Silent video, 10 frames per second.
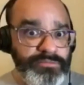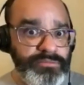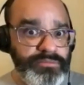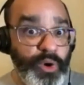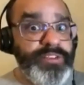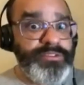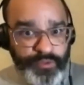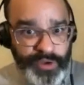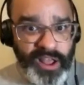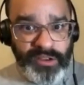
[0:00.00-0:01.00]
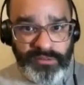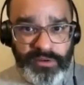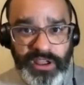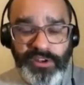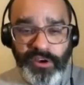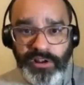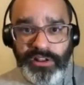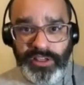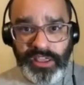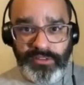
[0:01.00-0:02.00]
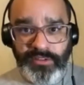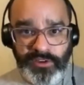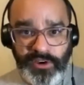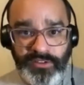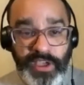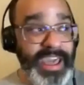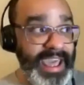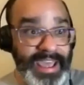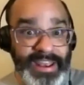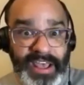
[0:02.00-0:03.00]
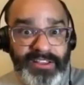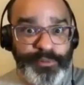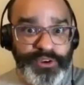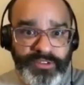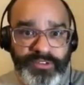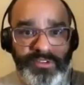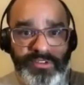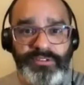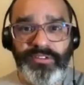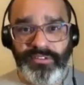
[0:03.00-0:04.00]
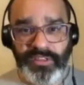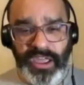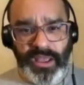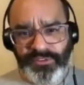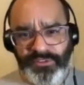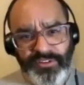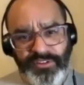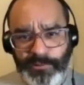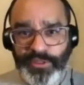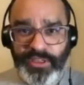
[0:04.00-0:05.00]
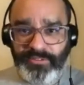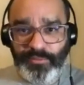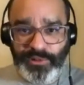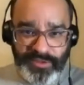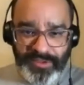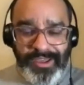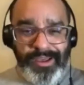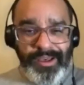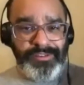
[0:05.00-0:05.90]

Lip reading: was around in the early days of the church, and it has persisted to this day. I'm sure there's people that still believe, oh,